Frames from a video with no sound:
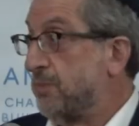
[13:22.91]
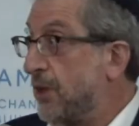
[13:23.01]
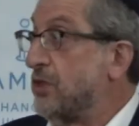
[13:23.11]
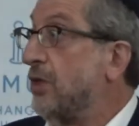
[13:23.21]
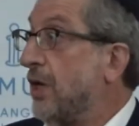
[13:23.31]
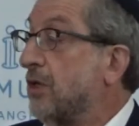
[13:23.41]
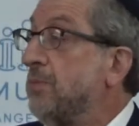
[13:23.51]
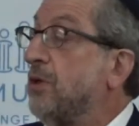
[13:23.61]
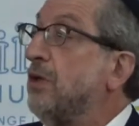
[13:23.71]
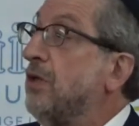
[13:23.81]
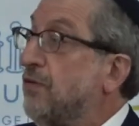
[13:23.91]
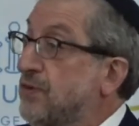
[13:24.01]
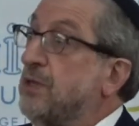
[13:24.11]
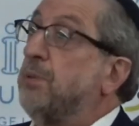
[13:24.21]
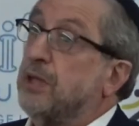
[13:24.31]
especially in our community,
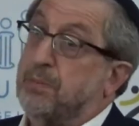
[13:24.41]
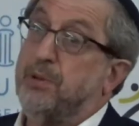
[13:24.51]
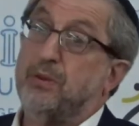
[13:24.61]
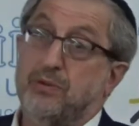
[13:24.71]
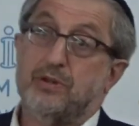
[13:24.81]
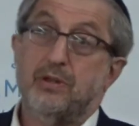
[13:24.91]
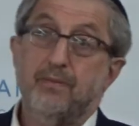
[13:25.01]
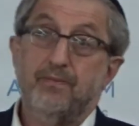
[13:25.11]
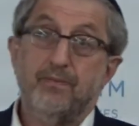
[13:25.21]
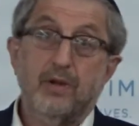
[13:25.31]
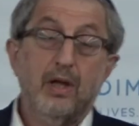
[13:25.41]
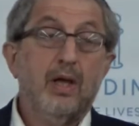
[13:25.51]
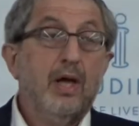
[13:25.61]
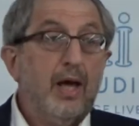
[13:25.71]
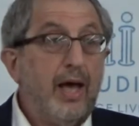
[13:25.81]
of sibling abuse.
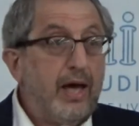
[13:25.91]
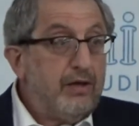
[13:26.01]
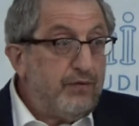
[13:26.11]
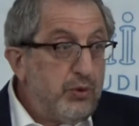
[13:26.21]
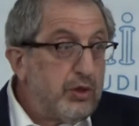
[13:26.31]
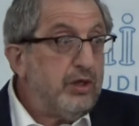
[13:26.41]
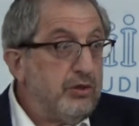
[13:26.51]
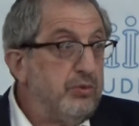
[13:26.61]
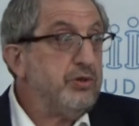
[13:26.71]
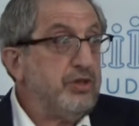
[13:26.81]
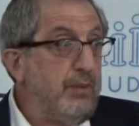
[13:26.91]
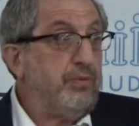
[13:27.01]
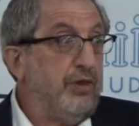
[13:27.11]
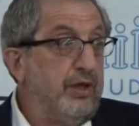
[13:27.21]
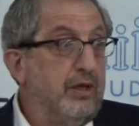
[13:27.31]
And if you can do
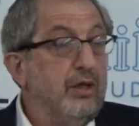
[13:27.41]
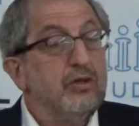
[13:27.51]
something